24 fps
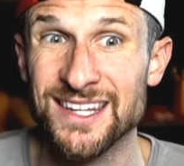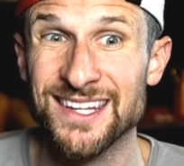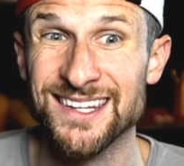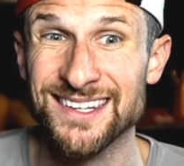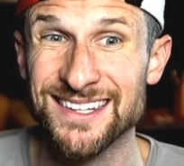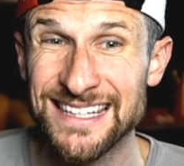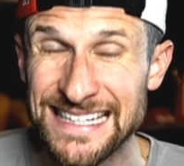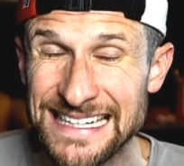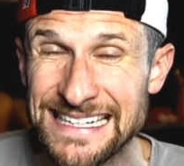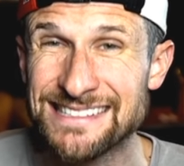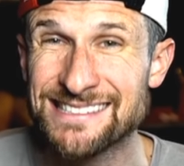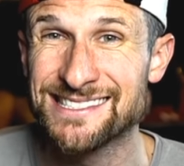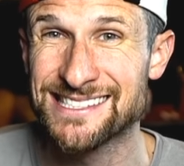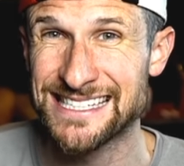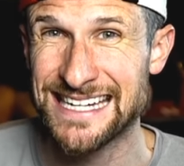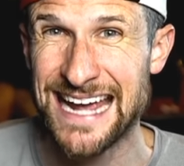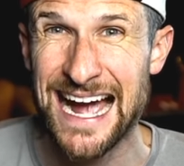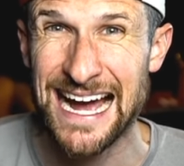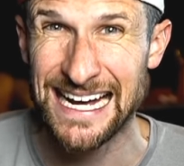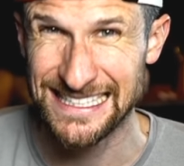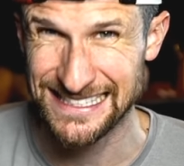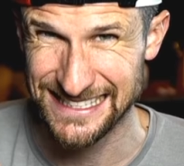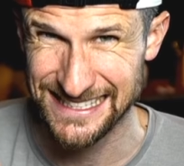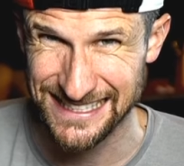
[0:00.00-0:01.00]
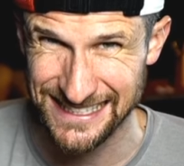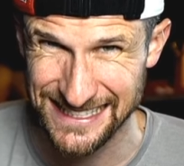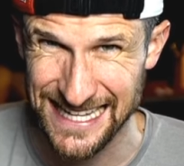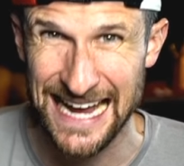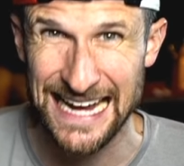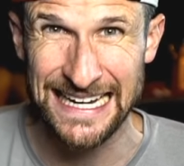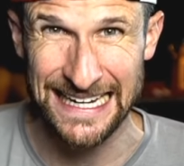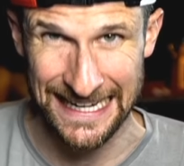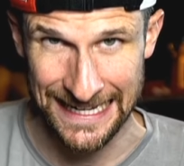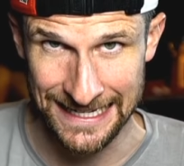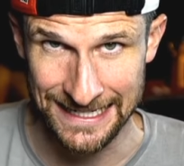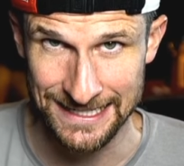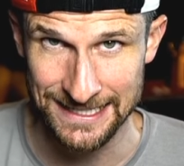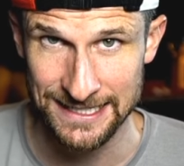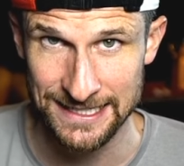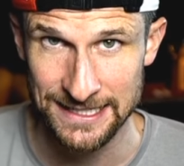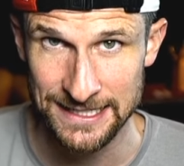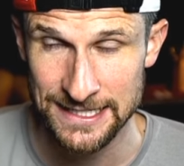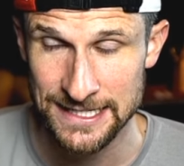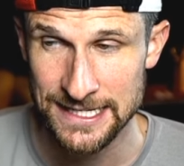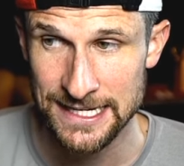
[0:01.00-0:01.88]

least got second